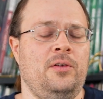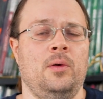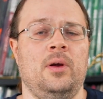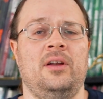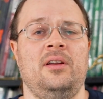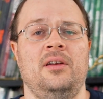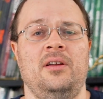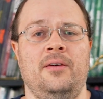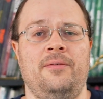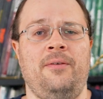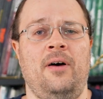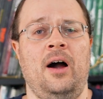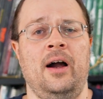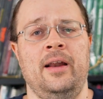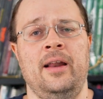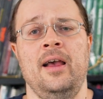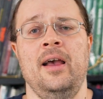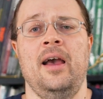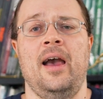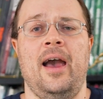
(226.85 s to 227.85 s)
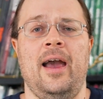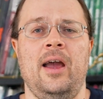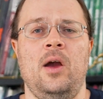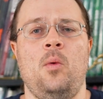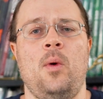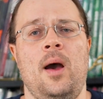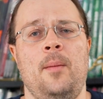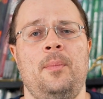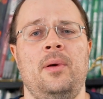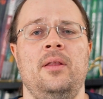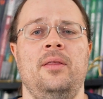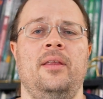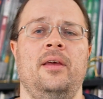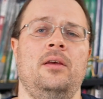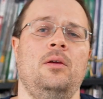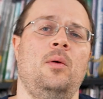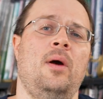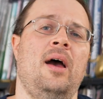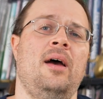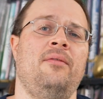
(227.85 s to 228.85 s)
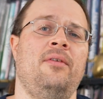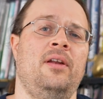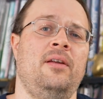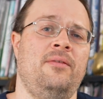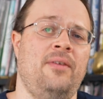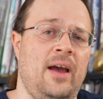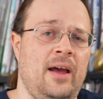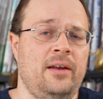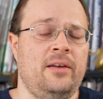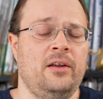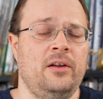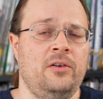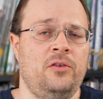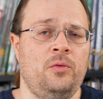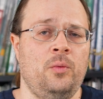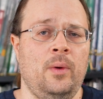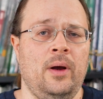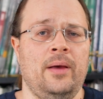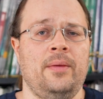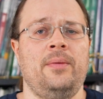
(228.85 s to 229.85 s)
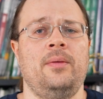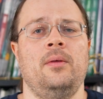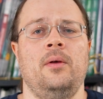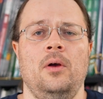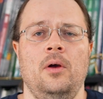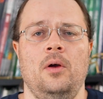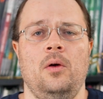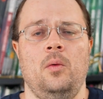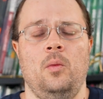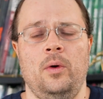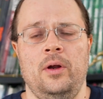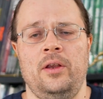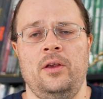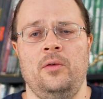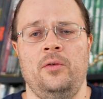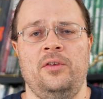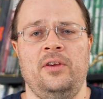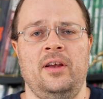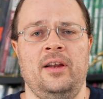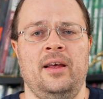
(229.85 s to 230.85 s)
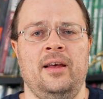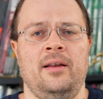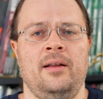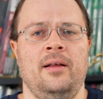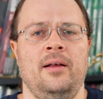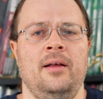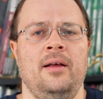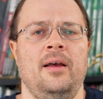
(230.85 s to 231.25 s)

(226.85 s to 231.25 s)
you get to define a weapon that you have advantage with when using it.